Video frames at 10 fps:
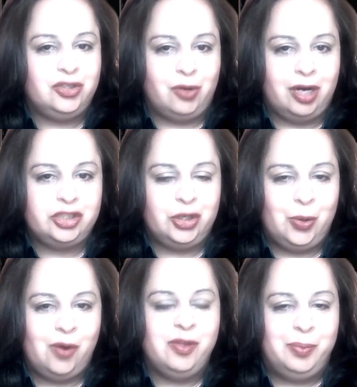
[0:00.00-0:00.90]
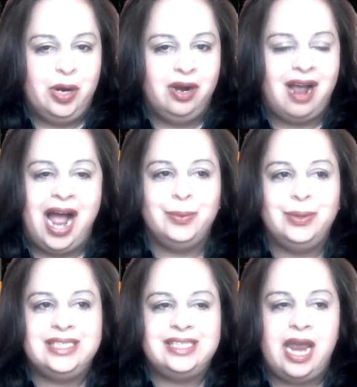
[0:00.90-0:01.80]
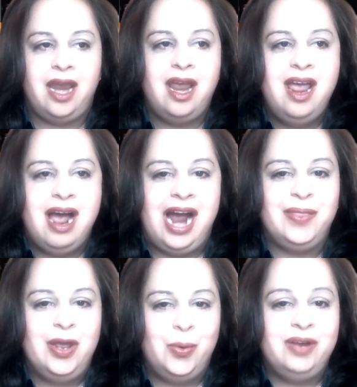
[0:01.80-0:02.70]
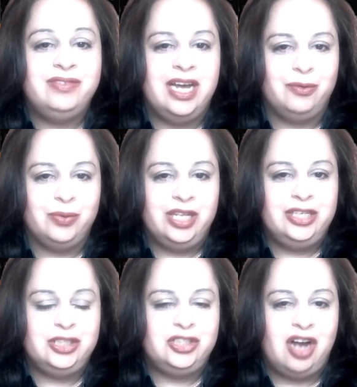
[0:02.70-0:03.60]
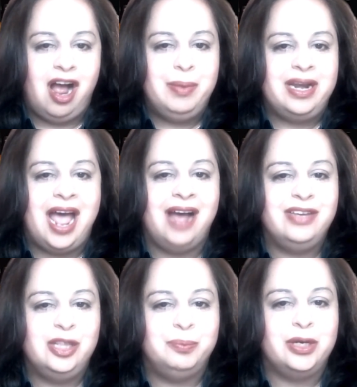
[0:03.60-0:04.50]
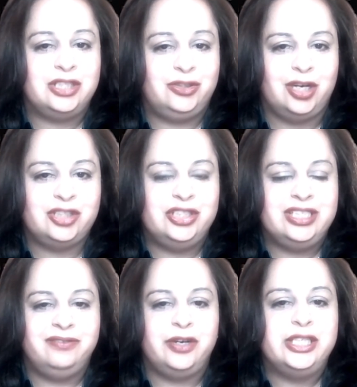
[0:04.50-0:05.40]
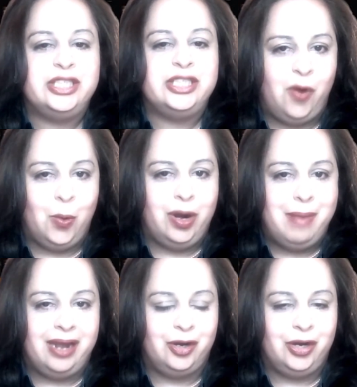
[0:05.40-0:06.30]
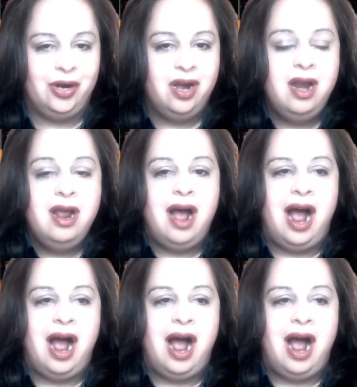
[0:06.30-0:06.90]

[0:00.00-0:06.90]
structure of the book, I would say I think we've done a really good job in having the book structured in a very straightforward manner.